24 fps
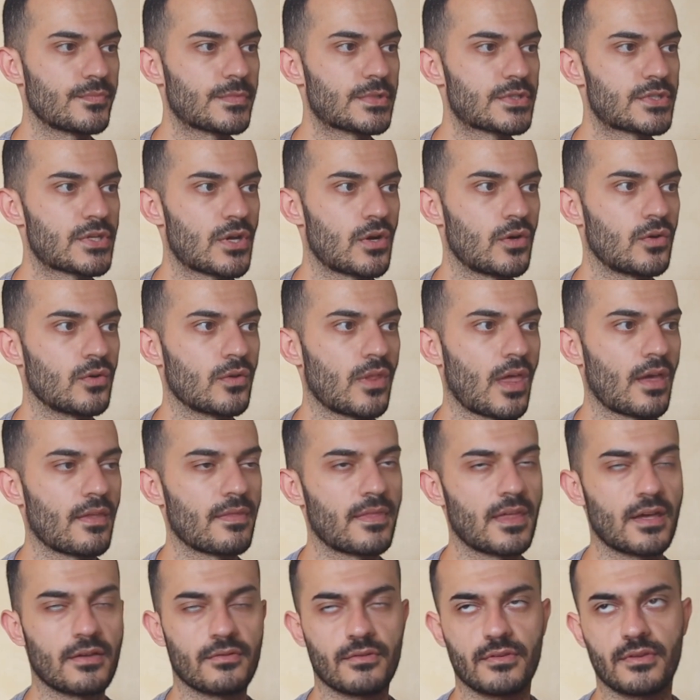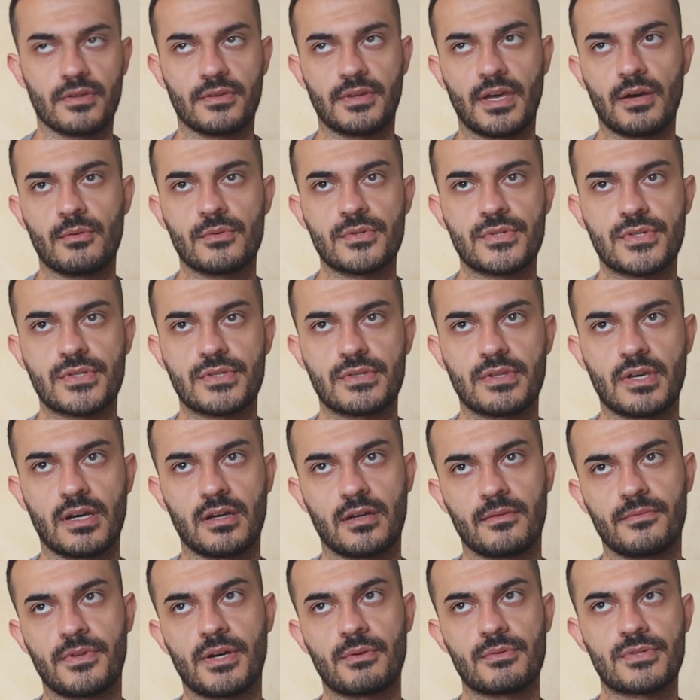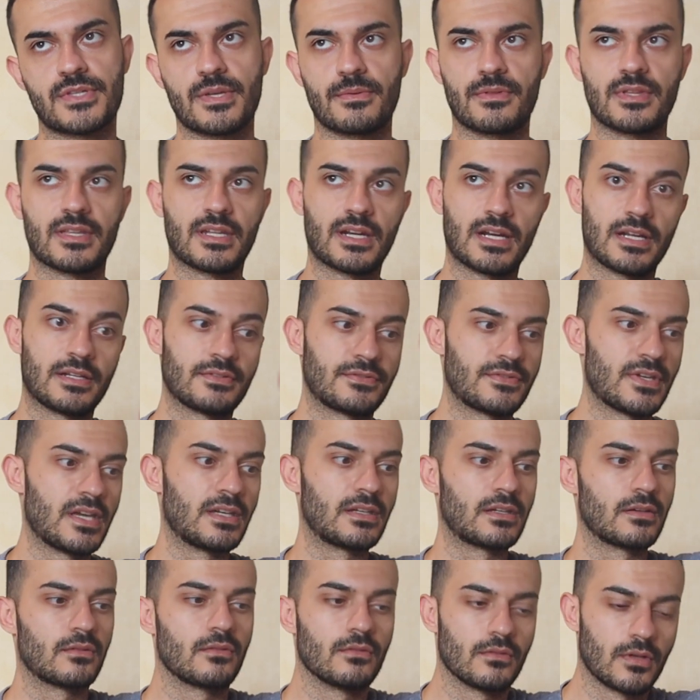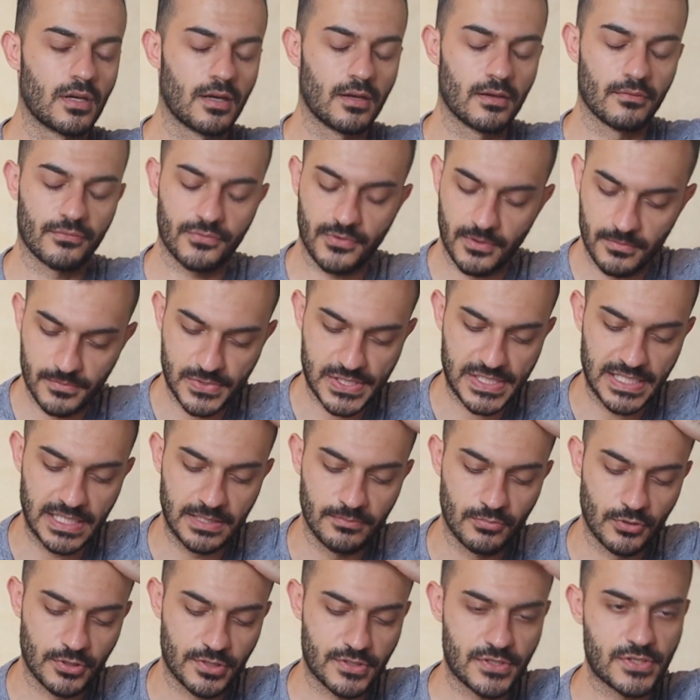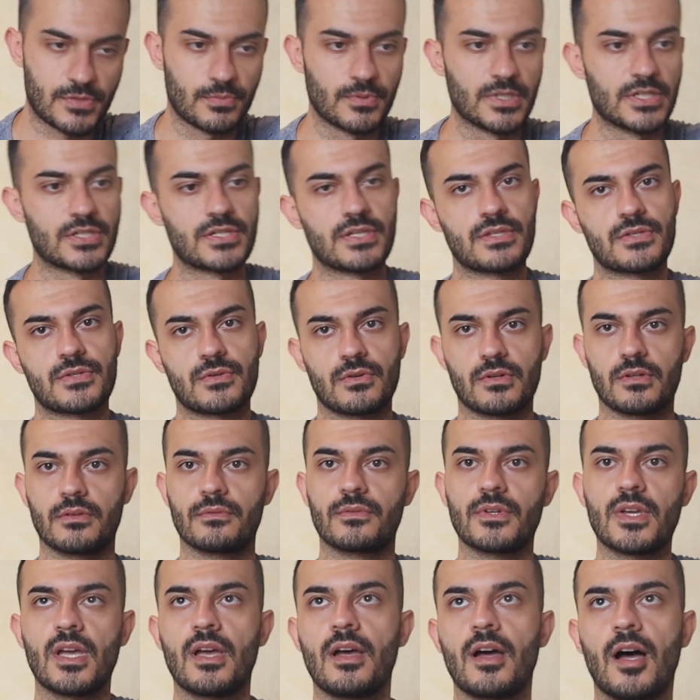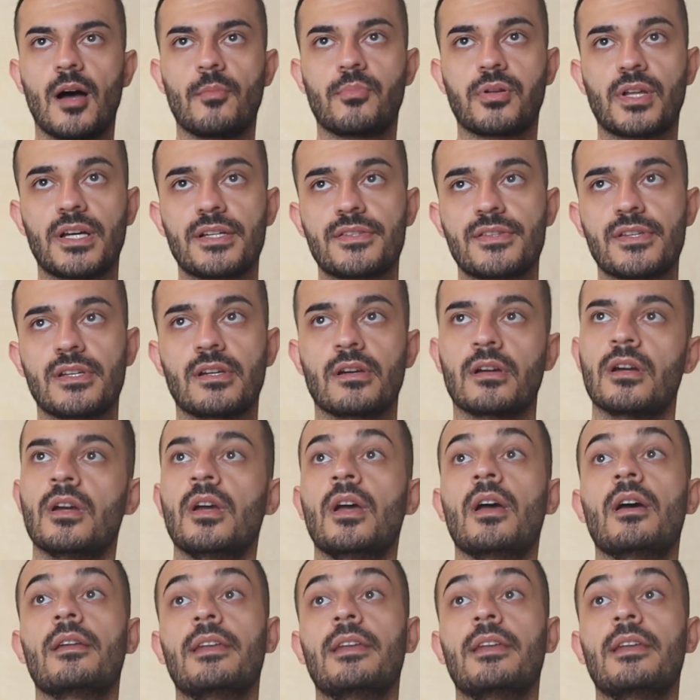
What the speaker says: So that was something that I had taken from Staybridge Suites and sort of applied to here.